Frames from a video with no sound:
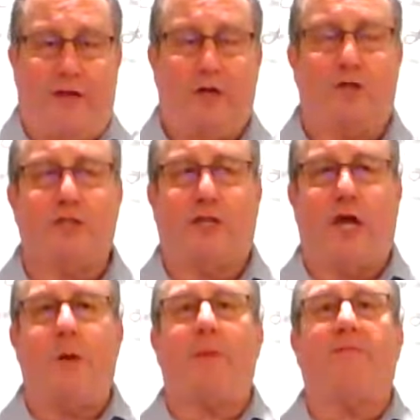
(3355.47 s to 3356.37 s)
He calls it the
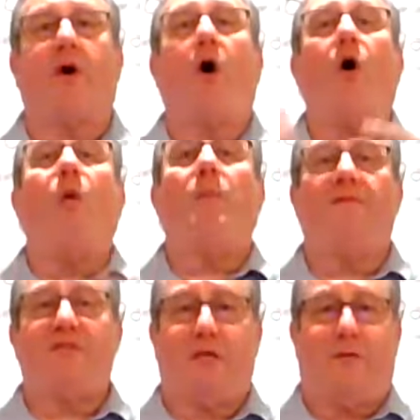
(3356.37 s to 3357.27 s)
helmet of the hope
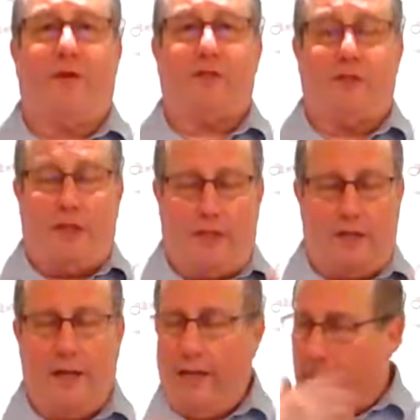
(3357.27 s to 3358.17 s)
of salvation
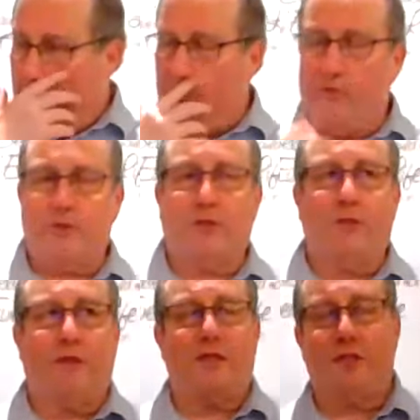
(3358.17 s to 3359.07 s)
in, I think, First
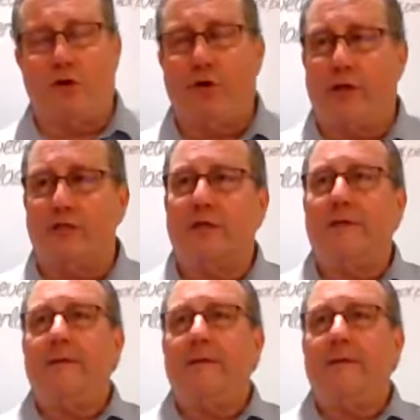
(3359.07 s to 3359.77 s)
Thessalonians.